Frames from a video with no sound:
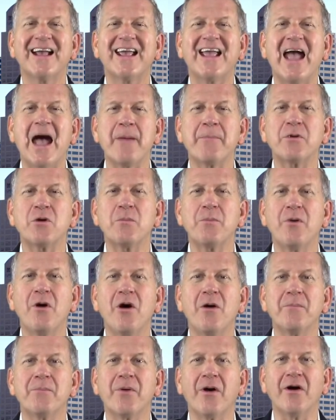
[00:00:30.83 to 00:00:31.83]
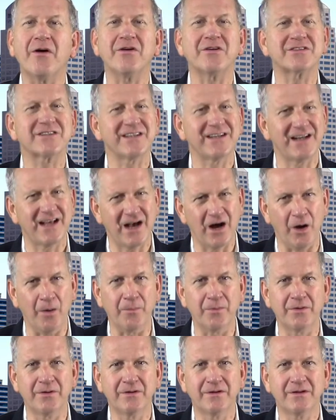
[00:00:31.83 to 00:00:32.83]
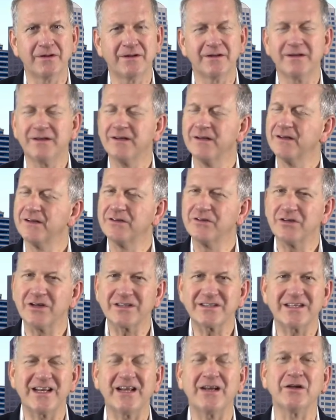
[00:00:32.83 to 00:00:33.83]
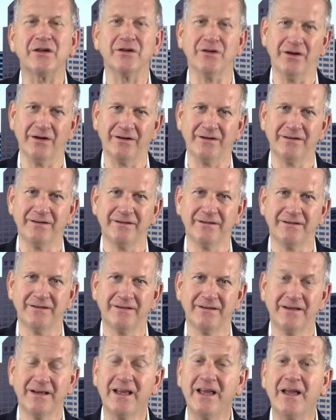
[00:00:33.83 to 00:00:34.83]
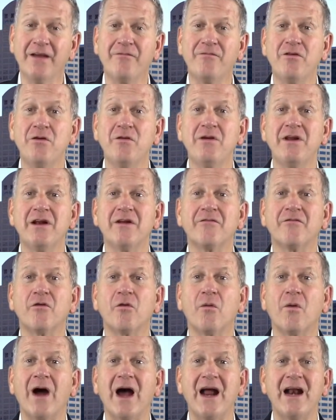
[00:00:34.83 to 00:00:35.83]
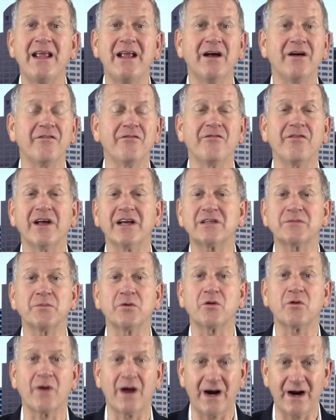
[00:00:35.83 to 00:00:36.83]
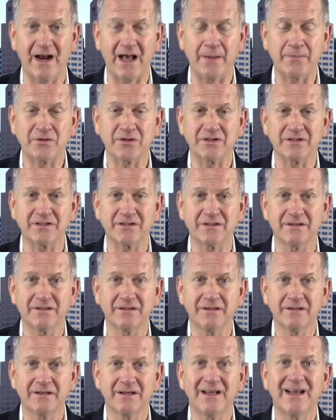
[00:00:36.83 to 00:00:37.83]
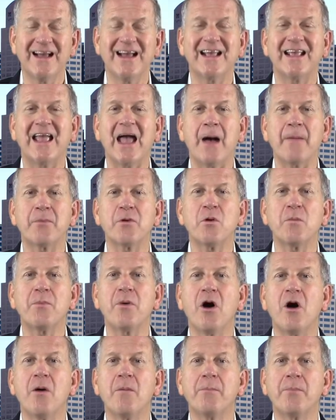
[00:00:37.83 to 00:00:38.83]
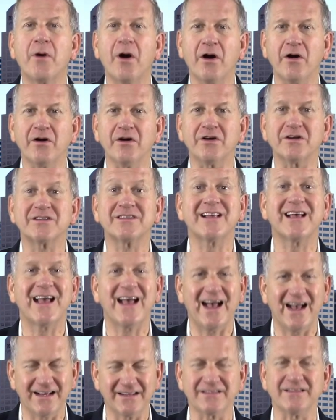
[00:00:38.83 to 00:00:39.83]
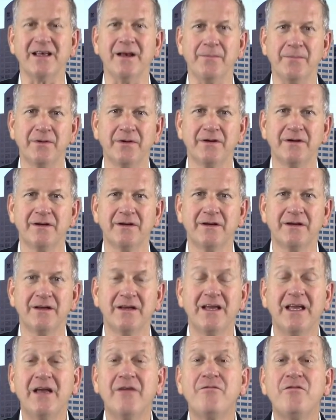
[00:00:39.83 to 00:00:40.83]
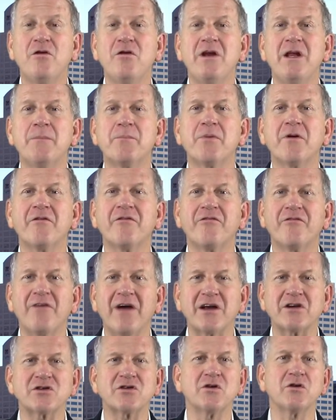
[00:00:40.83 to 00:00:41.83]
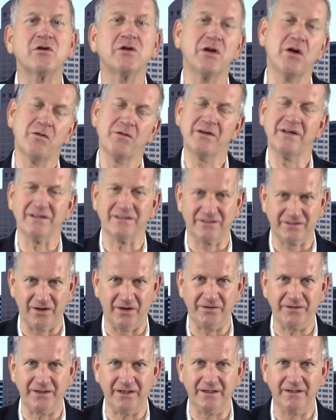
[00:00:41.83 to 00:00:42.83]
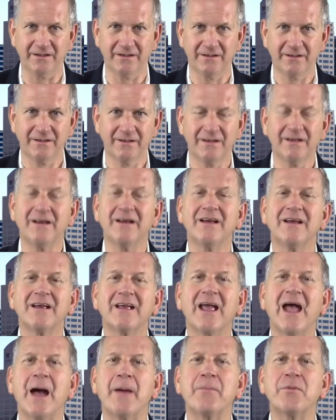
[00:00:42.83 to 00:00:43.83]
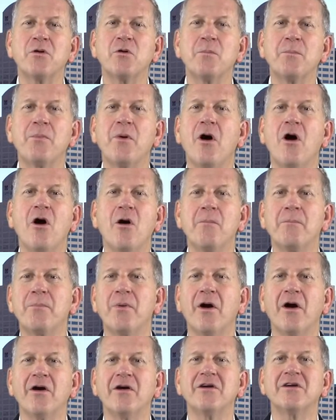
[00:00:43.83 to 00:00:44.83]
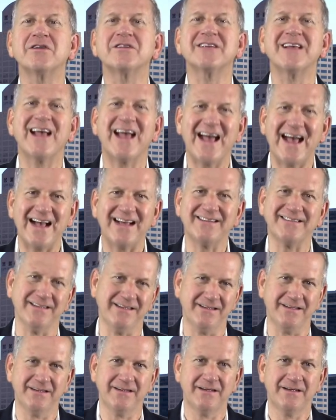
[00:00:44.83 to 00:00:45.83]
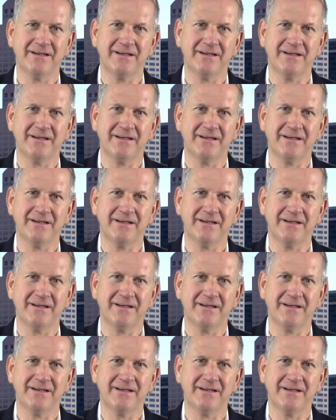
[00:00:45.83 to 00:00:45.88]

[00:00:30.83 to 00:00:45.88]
Capital Palm Partners can help. Just take a look. If you need a variety of flexible credit options, Capital Palm Partners has them. If you need professional loan consulting, Capital Palm Partners has it.